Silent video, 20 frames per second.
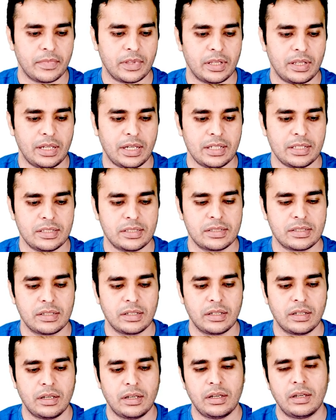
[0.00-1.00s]
Yes.
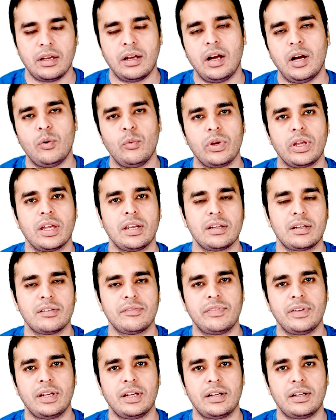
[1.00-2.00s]
How we can
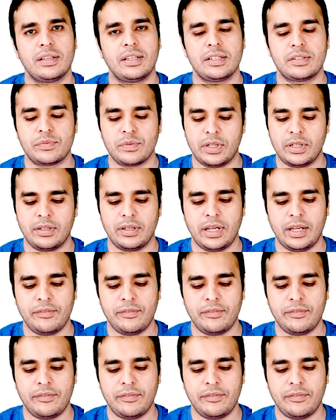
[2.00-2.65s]
configure this one?